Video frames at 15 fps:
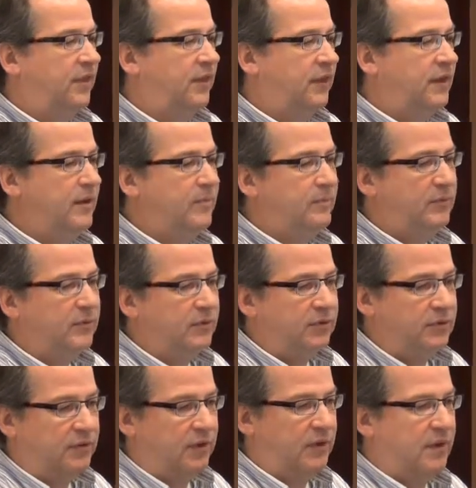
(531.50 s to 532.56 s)

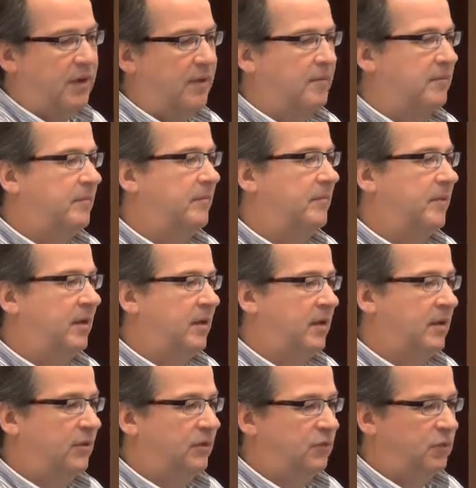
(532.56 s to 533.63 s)
themes
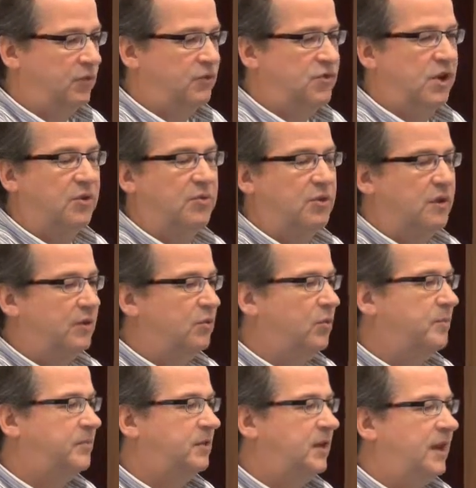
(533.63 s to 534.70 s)
sort of generally
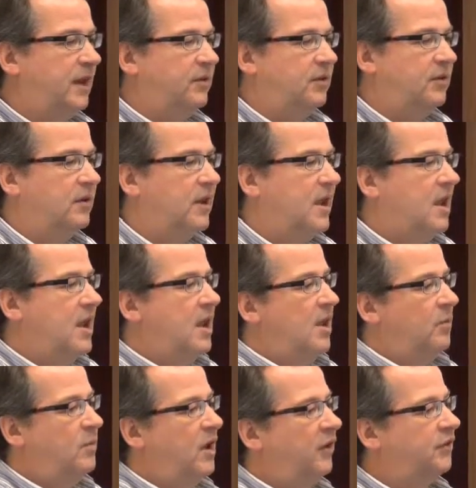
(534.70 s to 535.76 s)
grouped together.
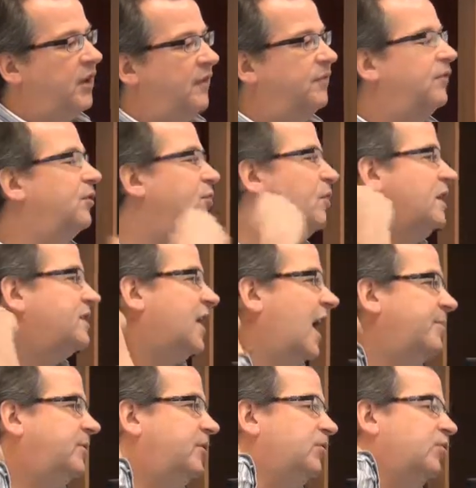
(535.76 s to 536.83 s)
We also have 3
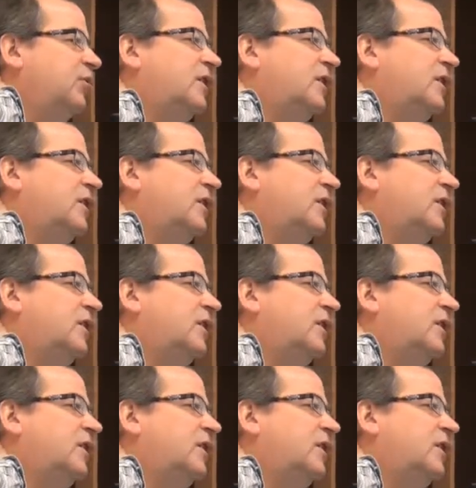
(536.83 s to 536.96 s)
types of